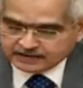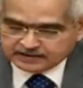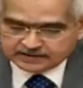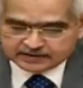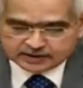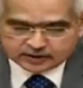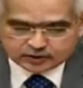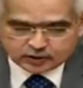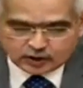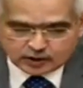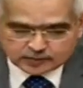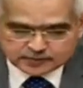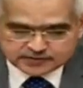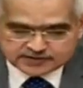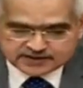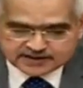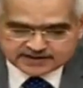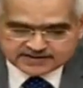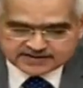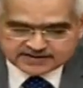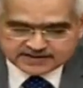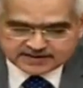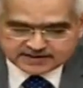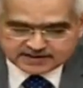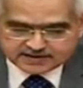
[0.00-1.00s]
The top
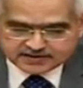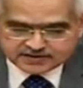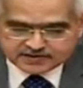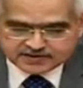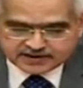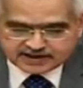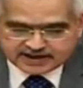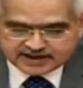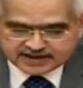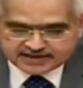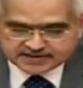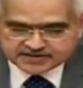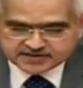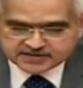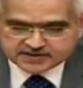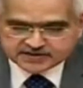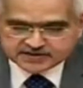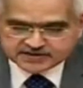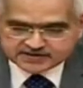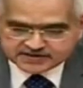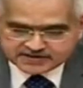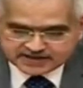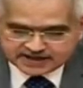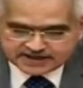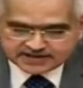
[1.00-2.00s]
6 industrialized
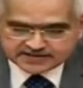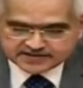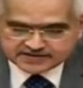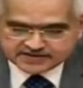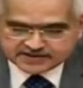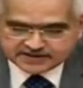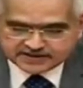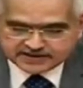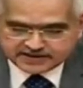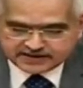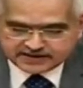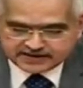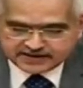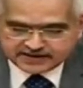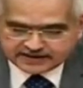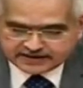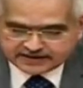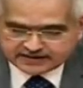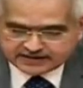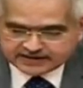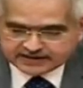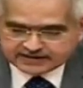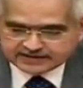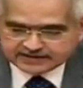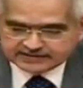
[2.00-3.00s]
states in
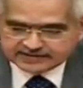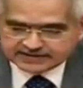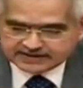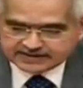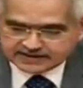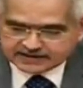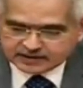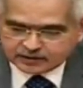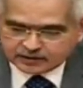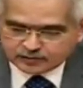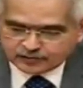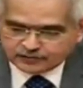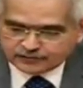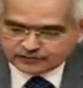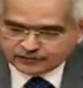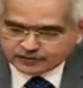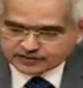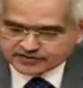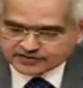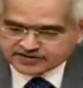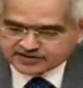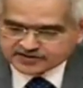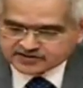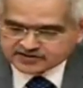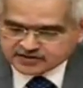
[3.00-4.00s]
India that account
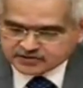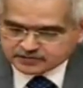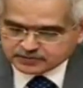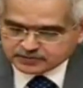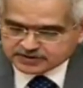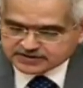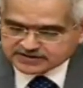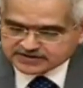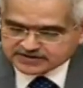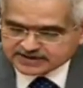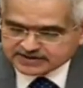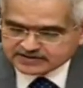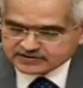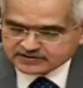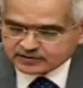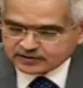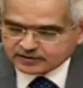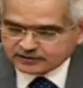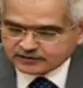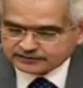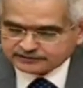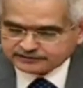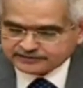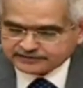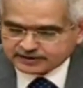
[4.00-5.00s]
for 60%
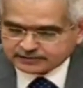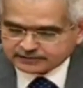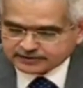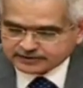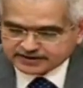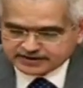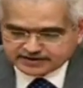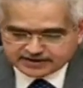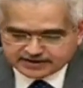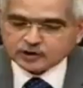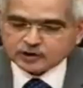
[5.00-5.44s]
of our